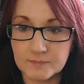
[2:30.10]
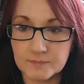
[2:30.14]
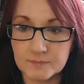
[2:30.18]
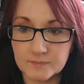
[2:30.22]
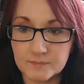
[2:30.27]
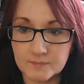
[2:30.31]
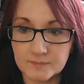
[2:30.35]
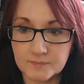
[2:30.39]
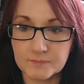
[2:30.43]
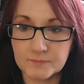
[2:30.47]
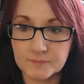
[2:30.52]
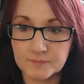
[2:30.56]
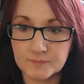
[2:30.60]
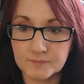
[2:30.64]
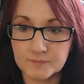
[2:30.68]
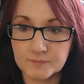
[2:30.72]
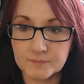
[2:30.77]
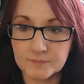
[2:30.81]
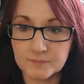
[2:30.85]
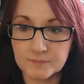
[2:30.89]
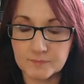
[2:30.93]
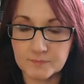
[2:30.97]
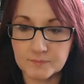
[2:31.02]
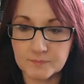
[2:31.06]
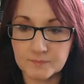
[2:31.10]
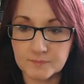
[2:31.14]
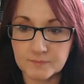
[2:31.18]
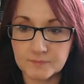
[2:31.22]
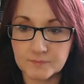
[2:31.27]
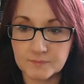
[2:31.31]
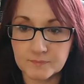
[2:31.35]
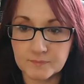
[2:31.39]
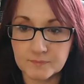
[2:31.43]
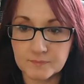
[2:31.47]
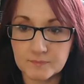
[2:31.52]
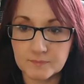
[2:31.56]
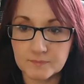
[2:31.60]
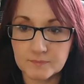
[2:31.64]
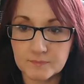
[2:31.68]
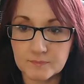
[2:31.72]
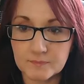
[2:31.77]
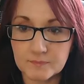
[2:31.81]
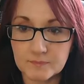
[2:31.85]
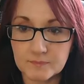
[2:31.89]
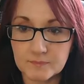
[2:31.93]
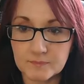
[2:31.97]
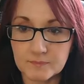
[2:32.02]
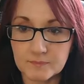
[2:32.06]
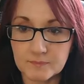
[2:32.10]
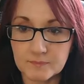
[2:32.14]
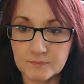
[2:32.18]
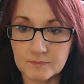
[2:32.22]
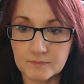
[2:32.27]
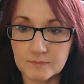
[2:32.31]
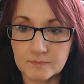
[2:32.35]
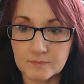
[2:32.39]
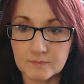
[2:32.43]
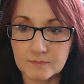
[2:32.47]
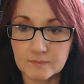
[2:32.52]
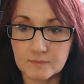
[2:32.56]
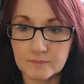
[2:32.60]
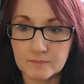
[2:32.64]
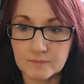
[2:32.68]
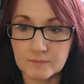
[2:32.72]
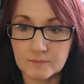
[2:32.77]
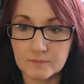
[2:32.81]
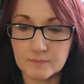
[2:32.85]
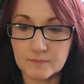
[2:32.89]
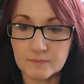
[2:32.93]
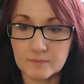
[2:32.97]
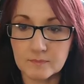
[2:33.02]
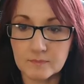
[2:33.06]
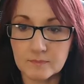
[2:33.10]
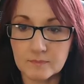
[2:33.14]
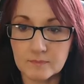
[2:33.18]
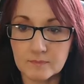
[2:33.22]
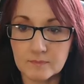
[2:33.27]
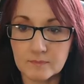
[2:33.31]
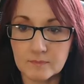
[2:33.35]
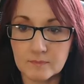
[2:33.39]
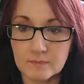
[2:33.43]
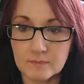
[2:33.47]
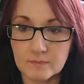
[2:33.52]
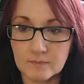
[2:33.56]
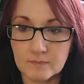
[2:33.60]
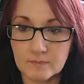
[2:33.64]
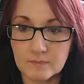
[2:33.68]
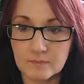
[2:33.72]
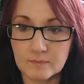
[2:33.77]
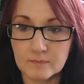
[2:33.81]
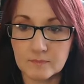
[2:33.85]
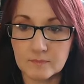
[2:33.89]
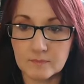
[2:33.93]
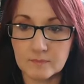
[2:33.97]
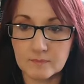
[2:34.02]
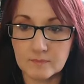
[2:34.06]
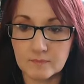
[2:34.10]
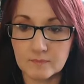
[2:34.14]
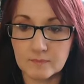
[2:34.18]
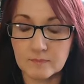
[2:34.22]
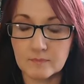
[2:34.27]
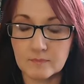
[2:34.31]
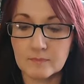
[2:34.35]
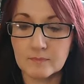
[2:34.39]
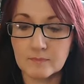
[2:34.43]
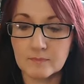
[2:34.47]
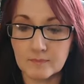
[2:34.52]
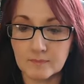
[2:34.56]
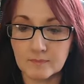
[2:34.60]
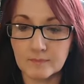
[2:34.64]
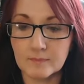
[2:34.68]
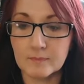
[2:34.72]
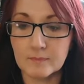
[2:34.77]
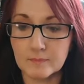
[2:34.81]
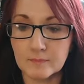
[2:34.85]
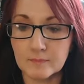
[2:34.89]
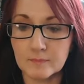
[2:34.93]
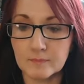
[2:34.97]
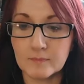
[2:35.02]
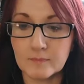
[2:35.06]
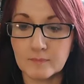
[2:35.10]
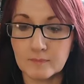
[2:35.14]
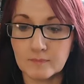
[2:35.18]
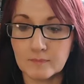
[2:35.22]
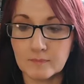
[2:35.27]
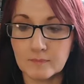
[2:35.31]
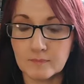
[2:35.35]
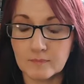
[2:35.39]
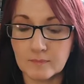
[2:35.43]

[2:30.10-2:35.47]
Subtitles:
This person isn't speaking.